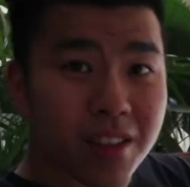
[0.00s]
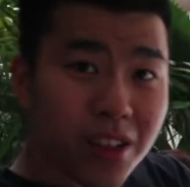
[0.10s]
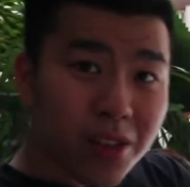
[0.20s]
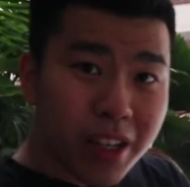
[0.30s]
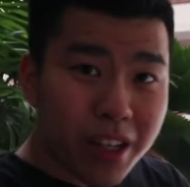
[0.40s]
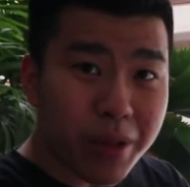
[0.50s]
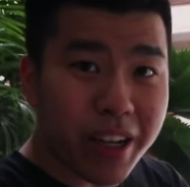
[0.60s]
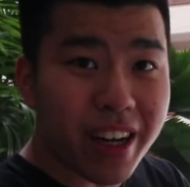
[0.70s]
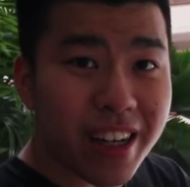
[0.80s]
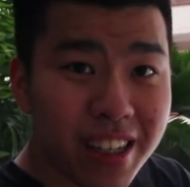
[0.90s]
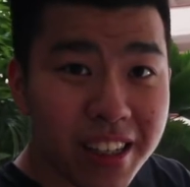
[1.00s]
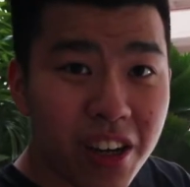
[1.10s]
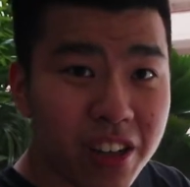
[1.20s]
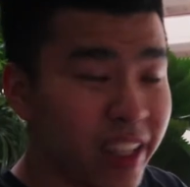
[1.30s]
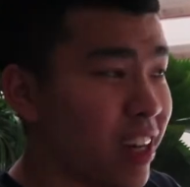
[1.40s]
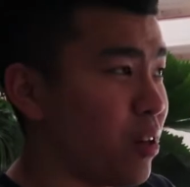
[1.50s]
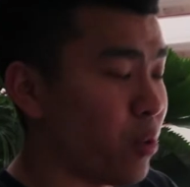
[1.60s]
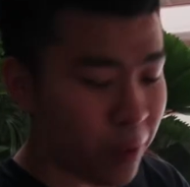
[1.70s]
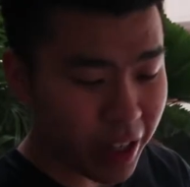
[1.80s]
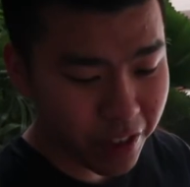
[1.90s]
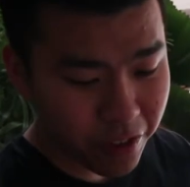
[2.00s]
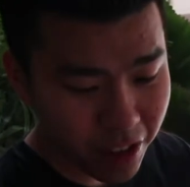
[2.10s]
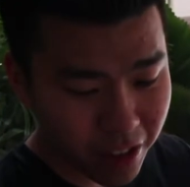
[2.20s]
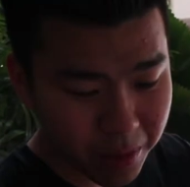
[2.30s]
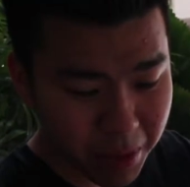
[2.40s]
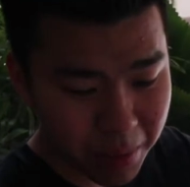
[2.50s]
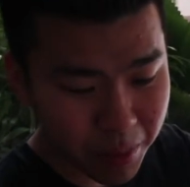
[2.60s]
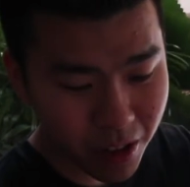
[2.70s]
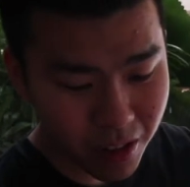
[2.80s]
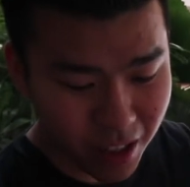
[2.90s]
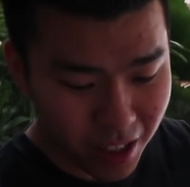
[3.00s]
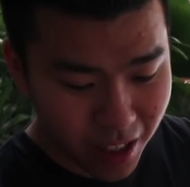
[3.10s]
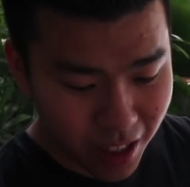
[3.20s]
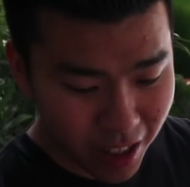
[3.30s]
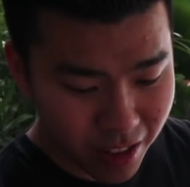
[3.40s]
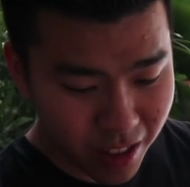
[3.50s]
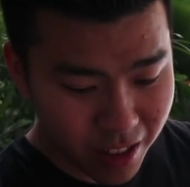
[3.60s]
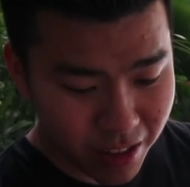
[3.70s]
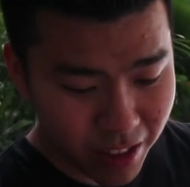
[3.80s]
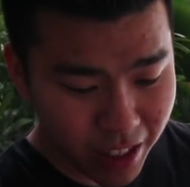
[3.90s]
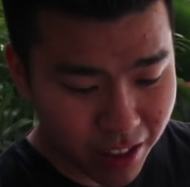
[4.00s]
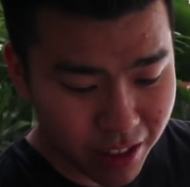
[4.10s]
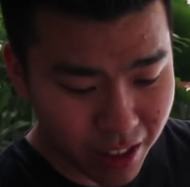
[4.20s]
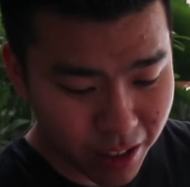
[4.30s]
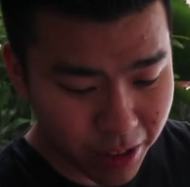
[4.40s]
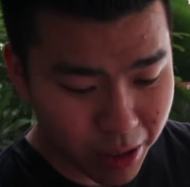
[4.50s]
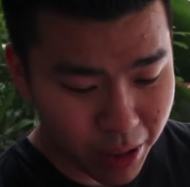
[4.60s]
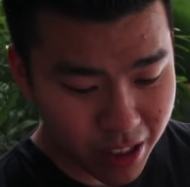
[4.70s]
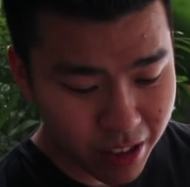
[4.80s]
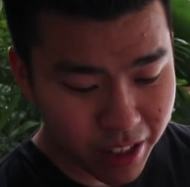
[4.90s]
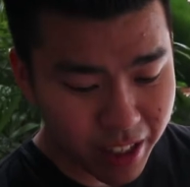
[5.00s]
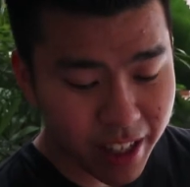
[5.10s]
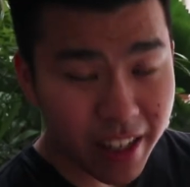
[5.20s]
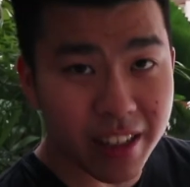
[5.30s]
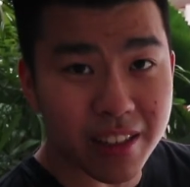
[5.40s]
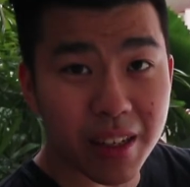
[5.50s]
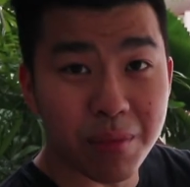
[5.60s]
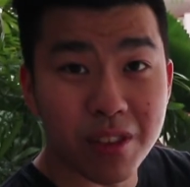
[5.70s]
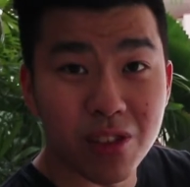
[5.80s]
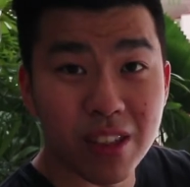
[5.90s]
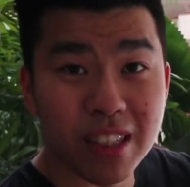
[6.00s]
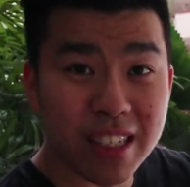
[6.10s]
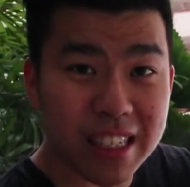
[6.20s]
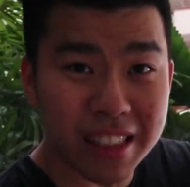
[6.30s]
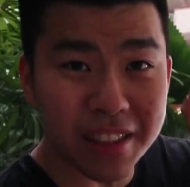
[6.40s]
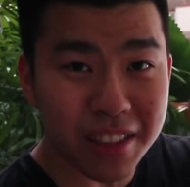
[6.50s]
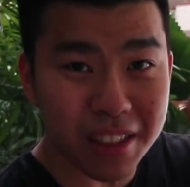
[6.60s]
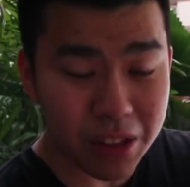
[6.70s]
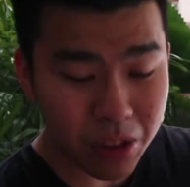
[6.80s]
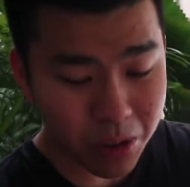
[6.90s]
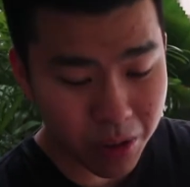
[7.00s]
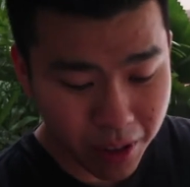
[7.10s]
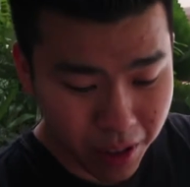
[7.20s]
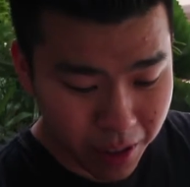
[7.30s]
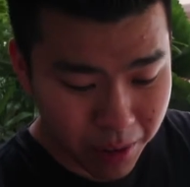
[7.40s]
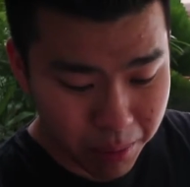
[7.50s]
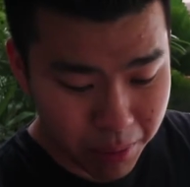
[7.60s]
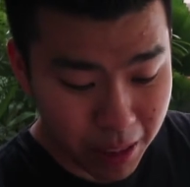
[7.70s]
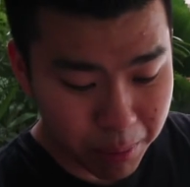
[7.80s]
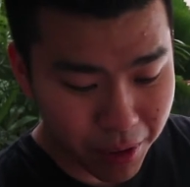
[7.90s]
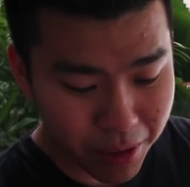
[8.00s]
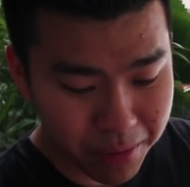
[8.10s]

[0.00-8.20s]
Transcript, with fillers: So here we are in the hotel waiting for people. As you can see right now inside the Rayquaza raid there is absolutely zero people.